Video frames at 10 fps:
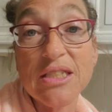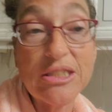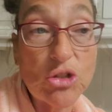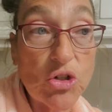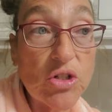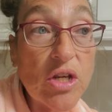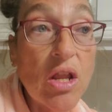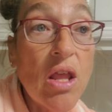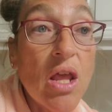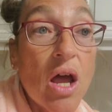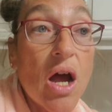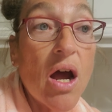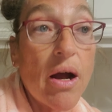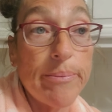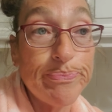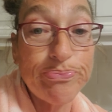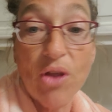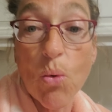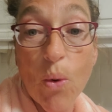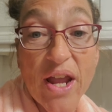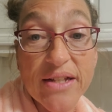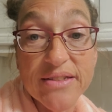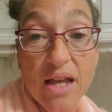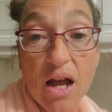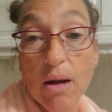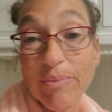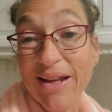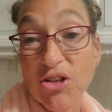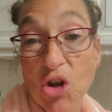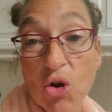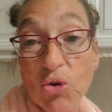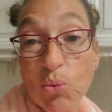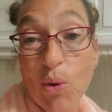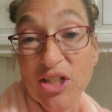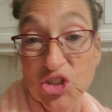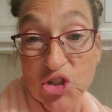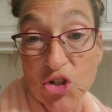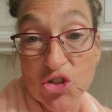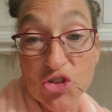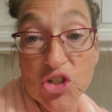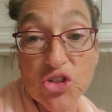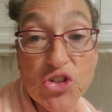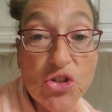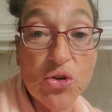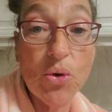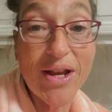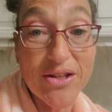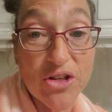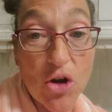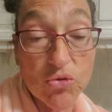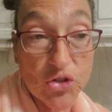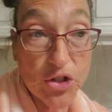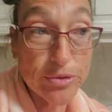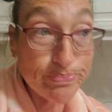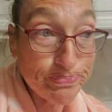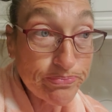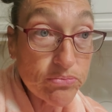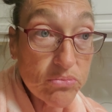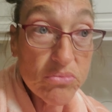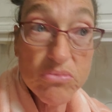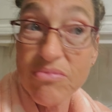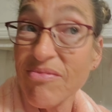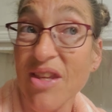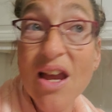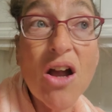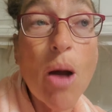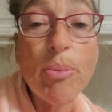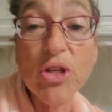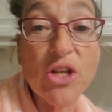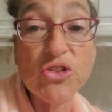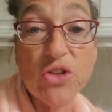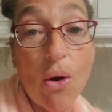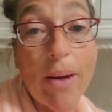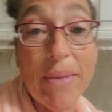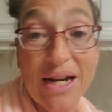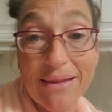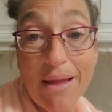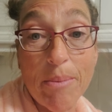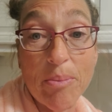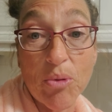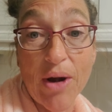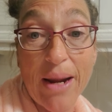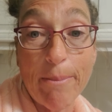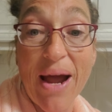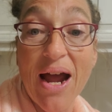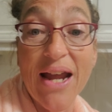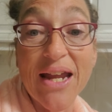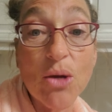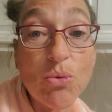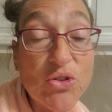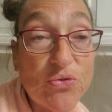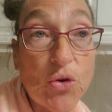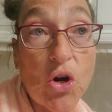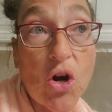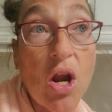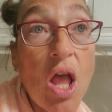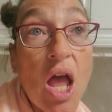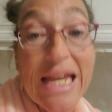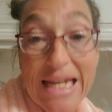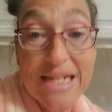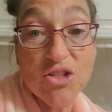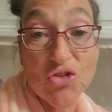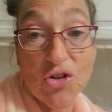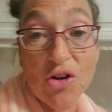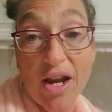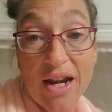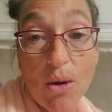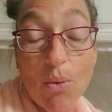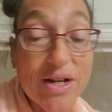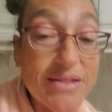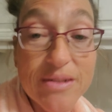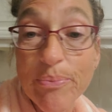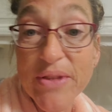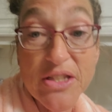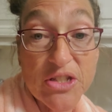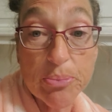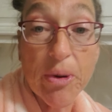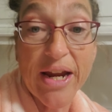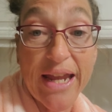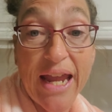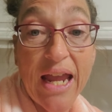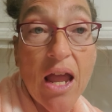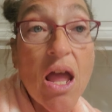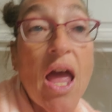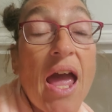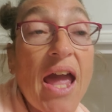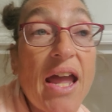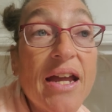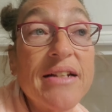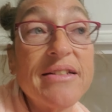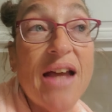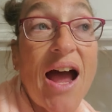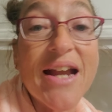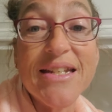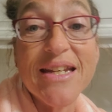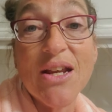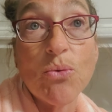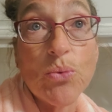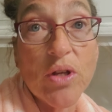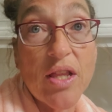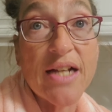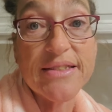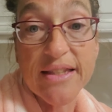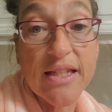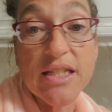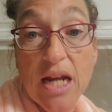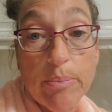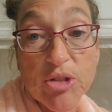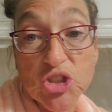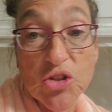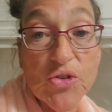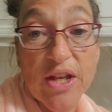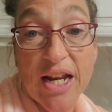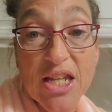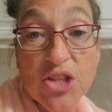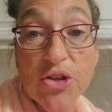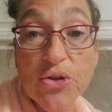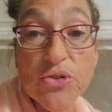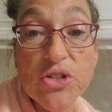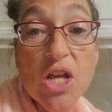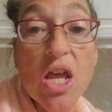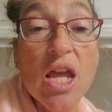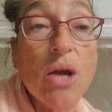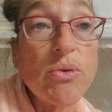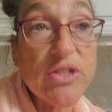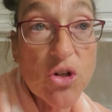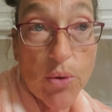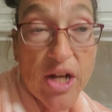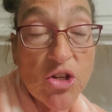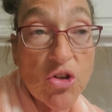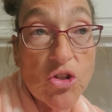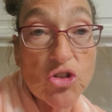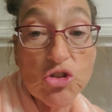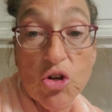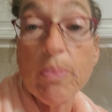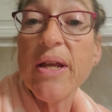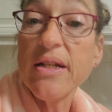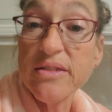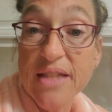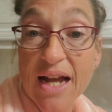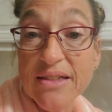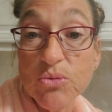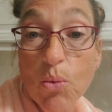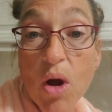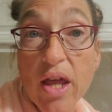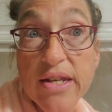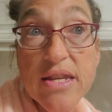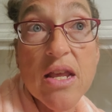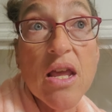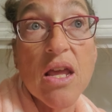to certain ways, like know what sugars to do and don't do. A couple years ago, I made a lemon meringue pie. It was for Easter, and I wanted something springy. And I didn't realize that the type of sugar that I used, it was a granular sugar, because that's what